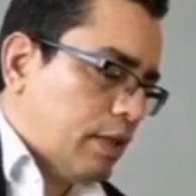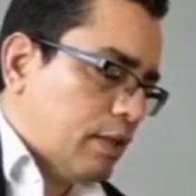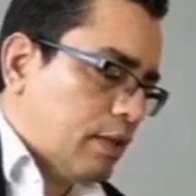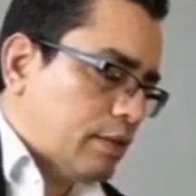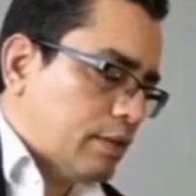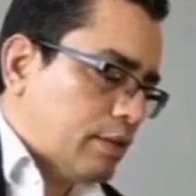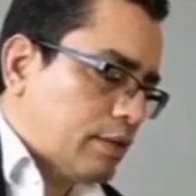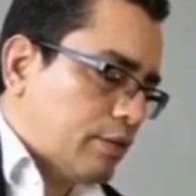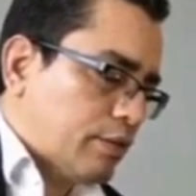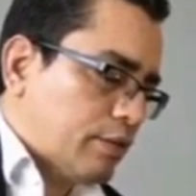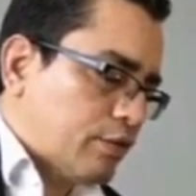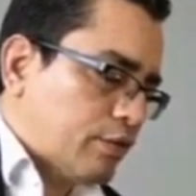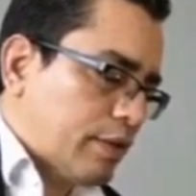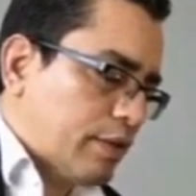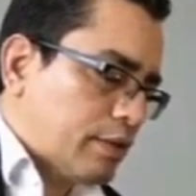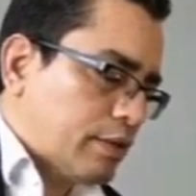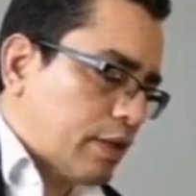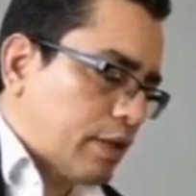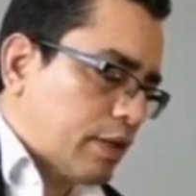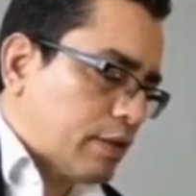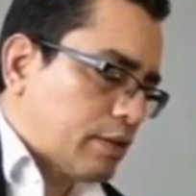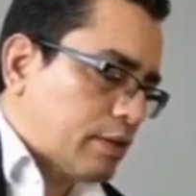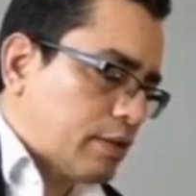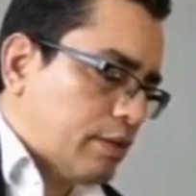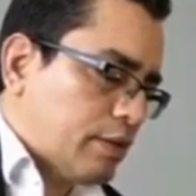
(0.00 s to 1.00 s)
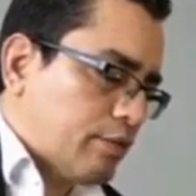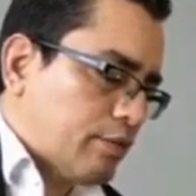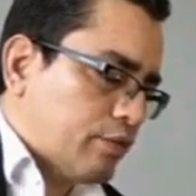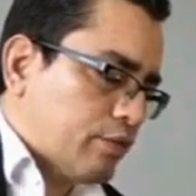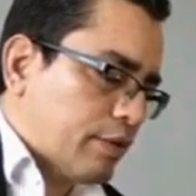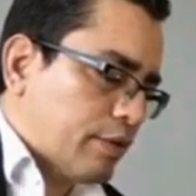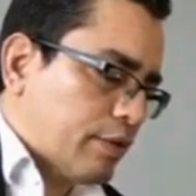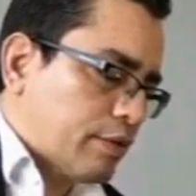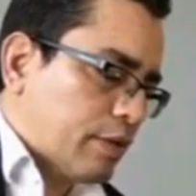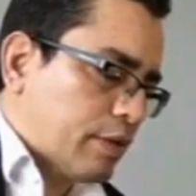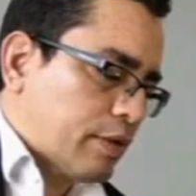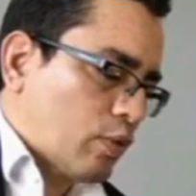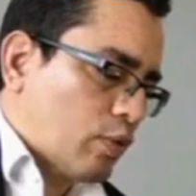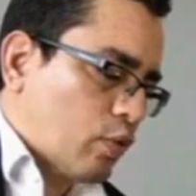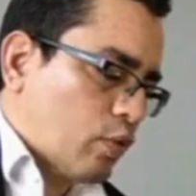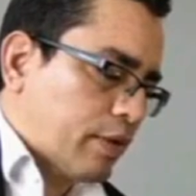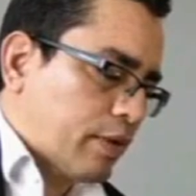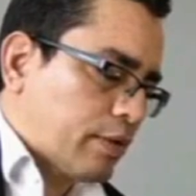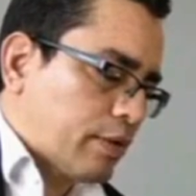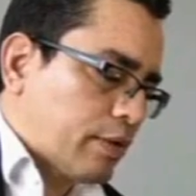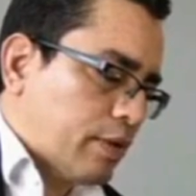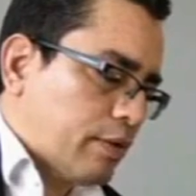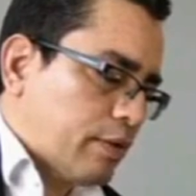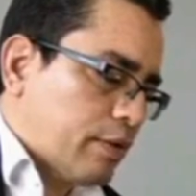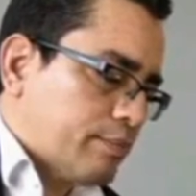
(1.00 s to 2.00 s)
Keep practicing, stay
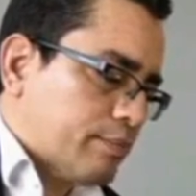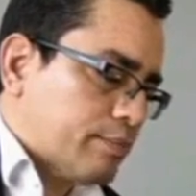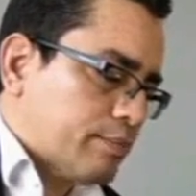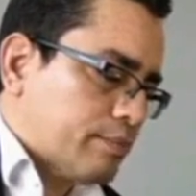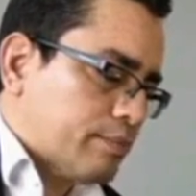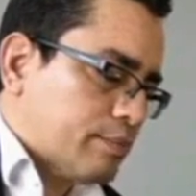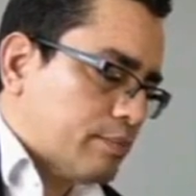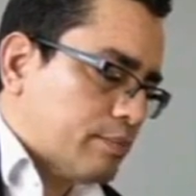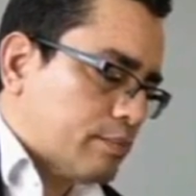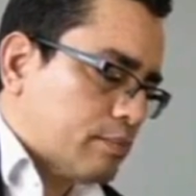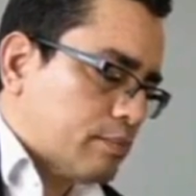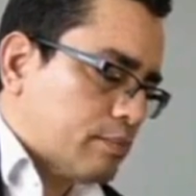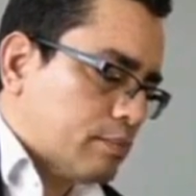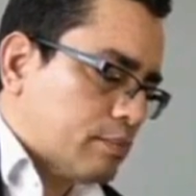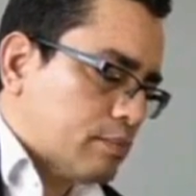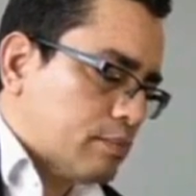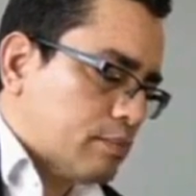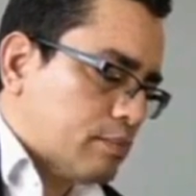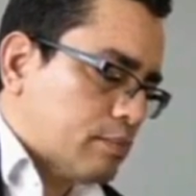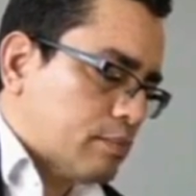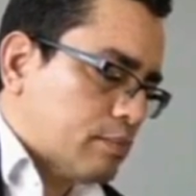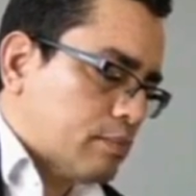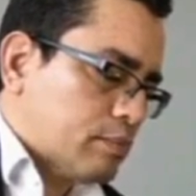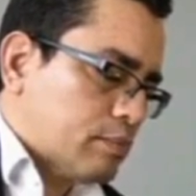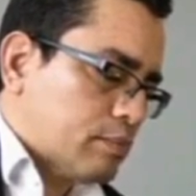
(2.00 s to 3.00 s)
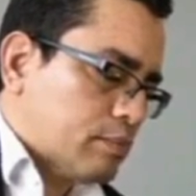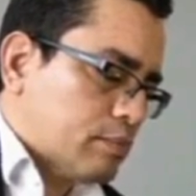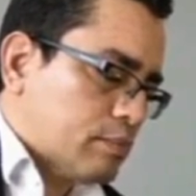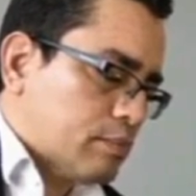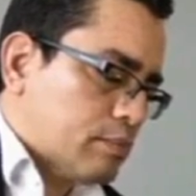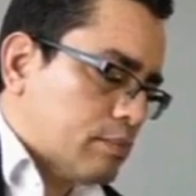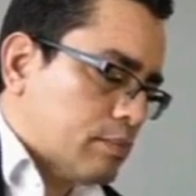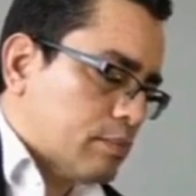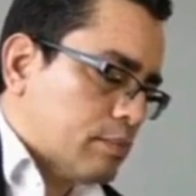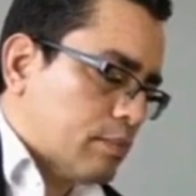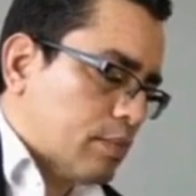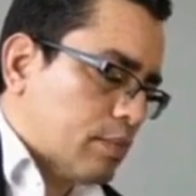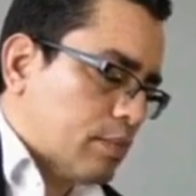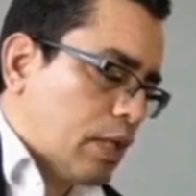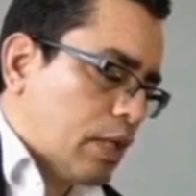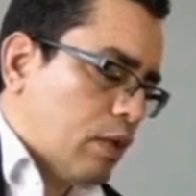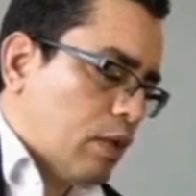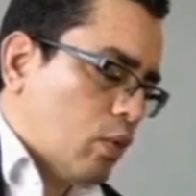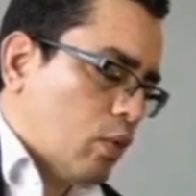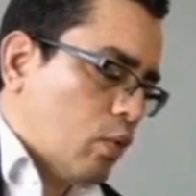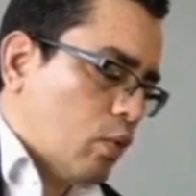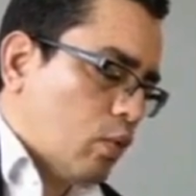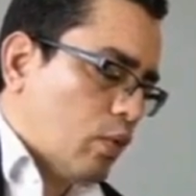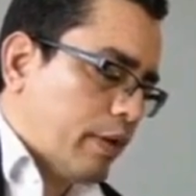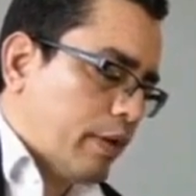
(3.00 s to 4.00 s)
motivated, and enjoy the
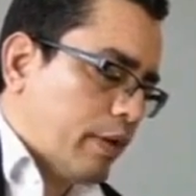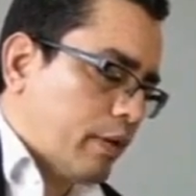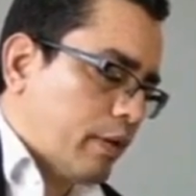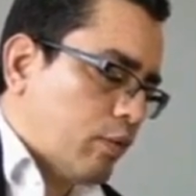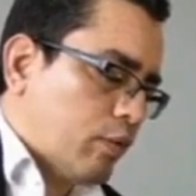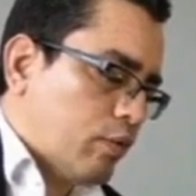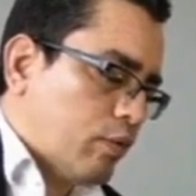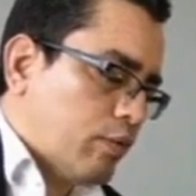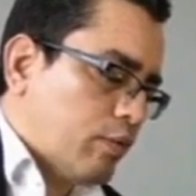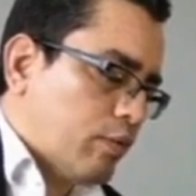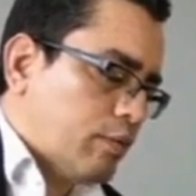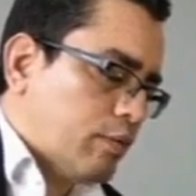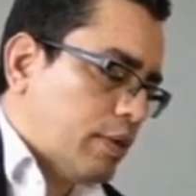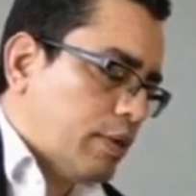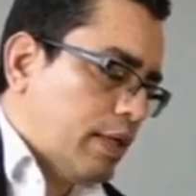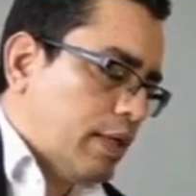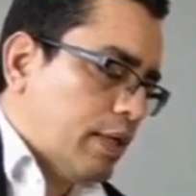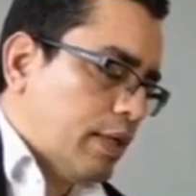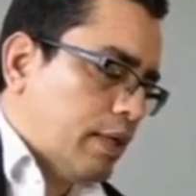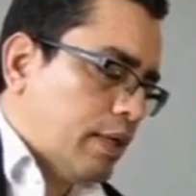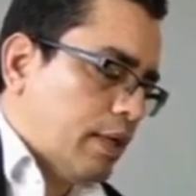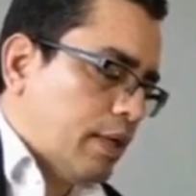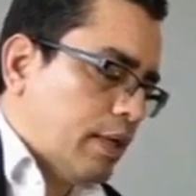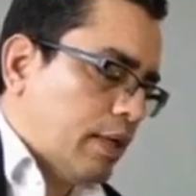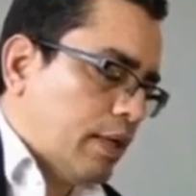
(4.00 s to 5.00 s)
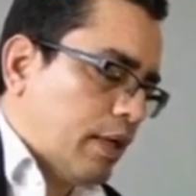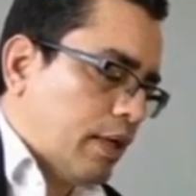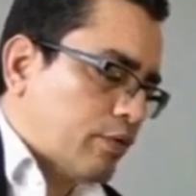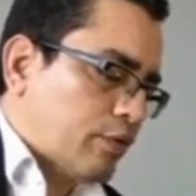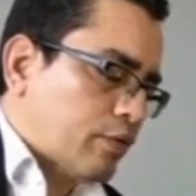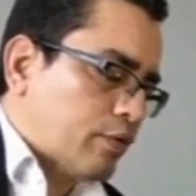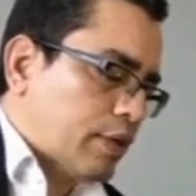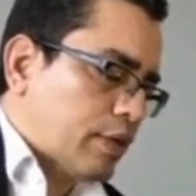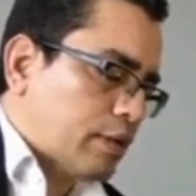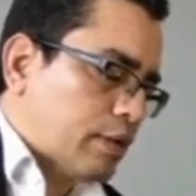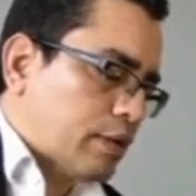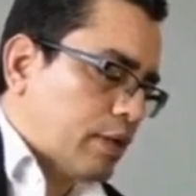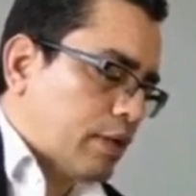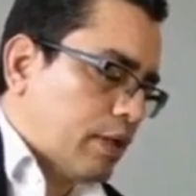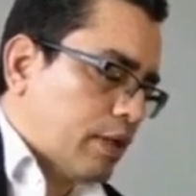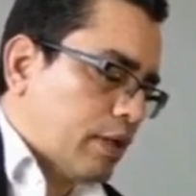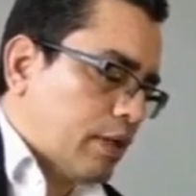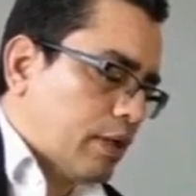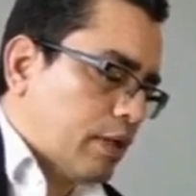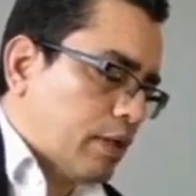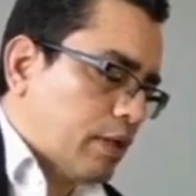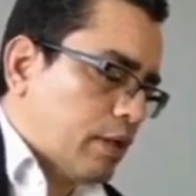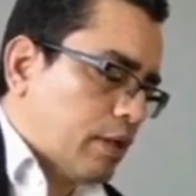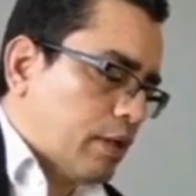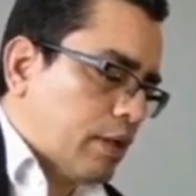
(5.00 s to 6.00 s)
process of learning and growing as a
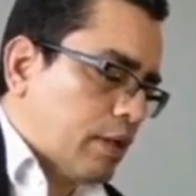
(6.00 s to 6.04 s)
musician.